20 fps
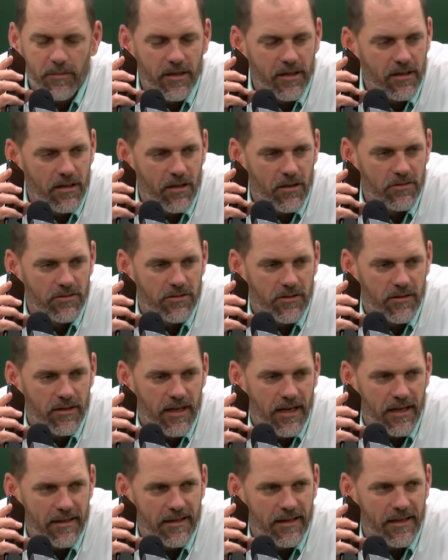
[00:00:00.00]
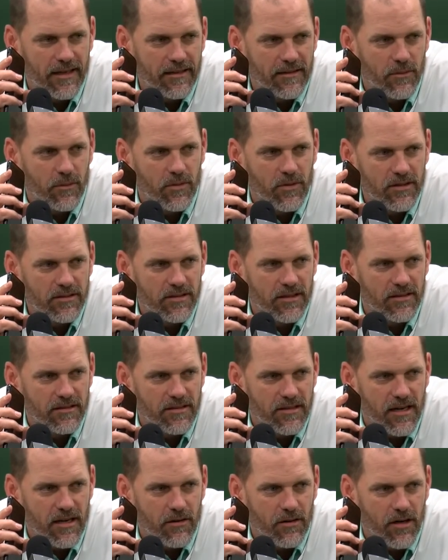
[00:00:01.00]
bit closer than that. They get the one
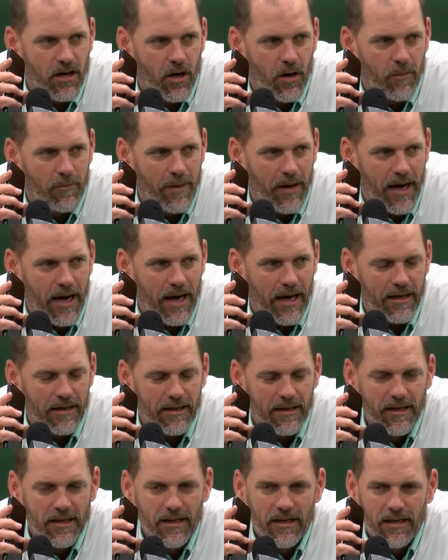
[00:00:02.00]
touchdown call back.